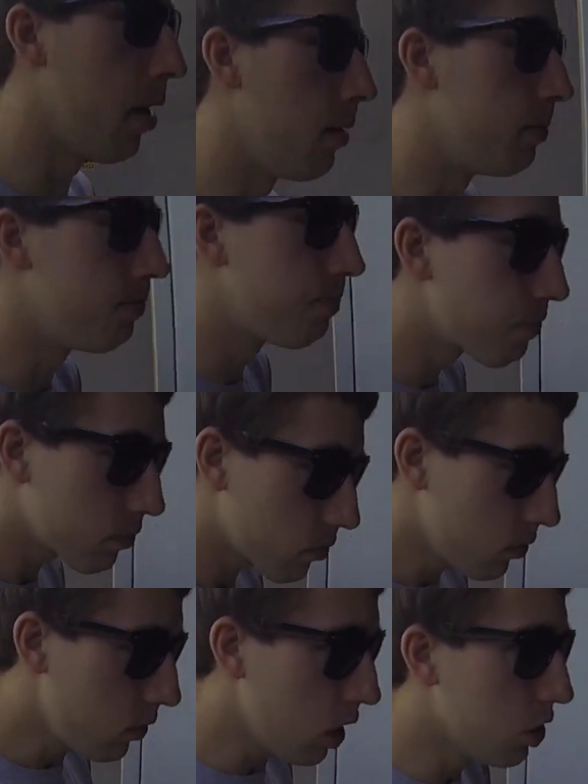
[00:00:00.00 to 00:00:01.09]
but,
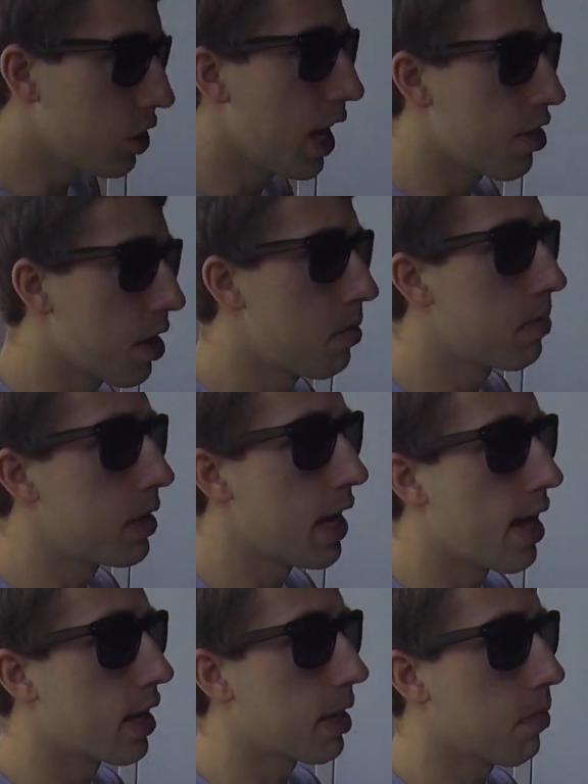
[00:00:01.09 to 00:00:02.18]
so yeah, I think I'm going to be
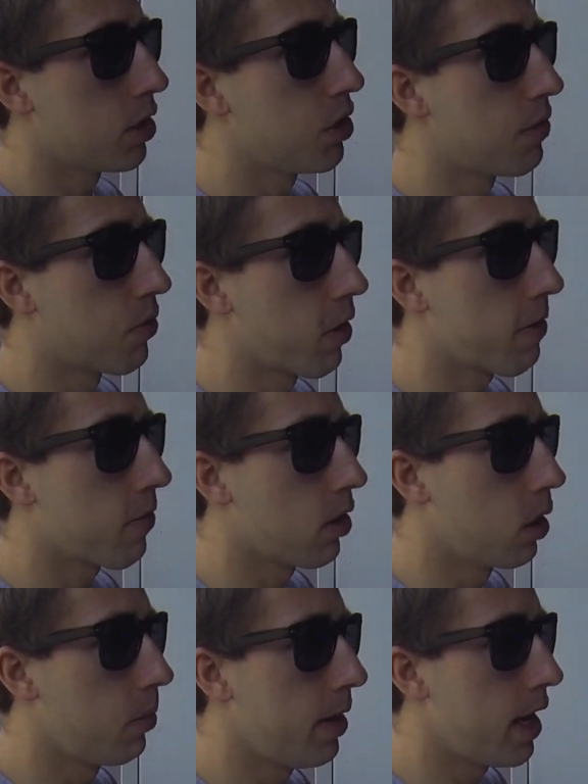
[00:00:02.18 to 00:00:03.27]
daily my 240 for a
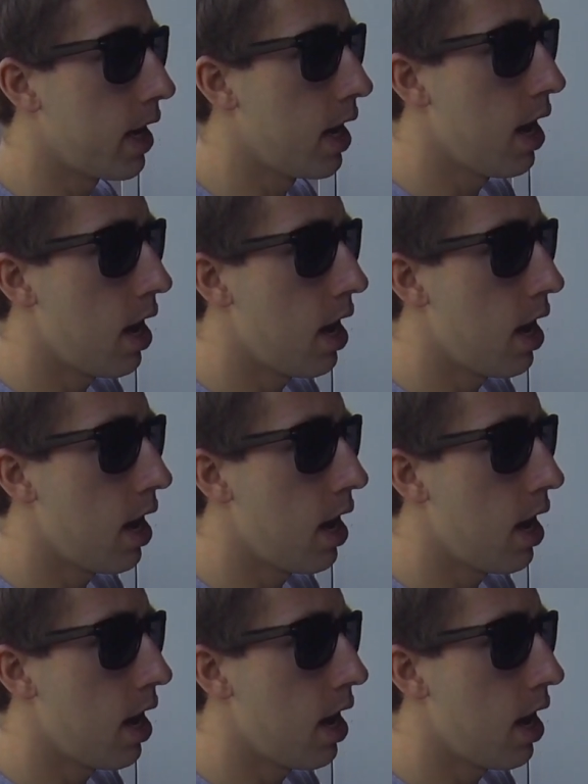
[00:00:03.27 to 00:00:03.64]
little bit.